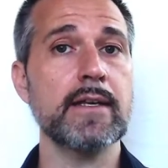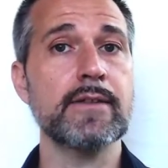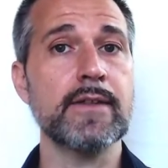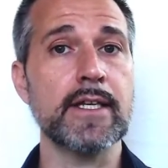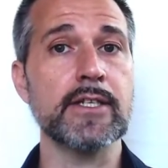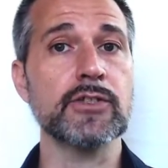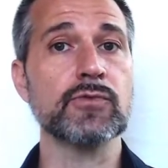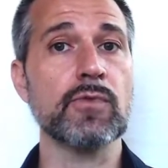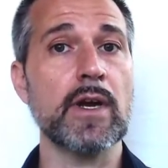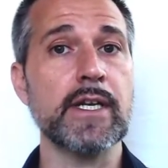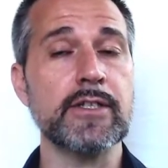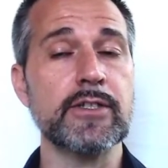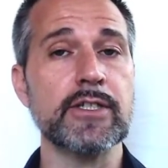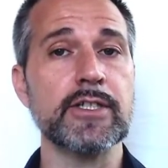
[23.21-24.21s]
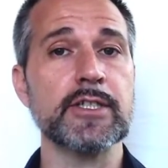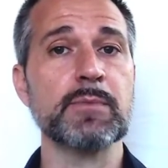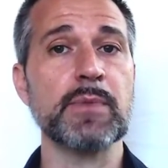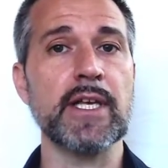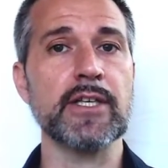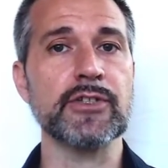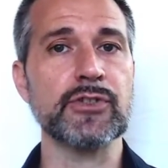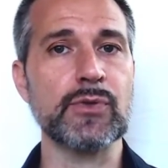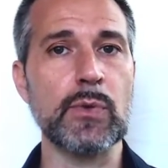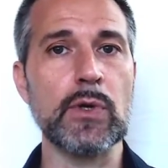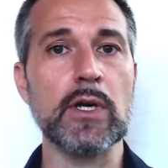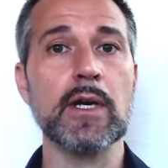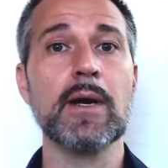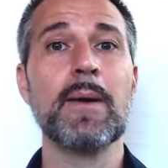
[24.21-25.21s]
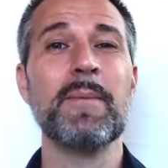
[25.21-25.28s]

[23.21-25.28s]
that is ready to display a store,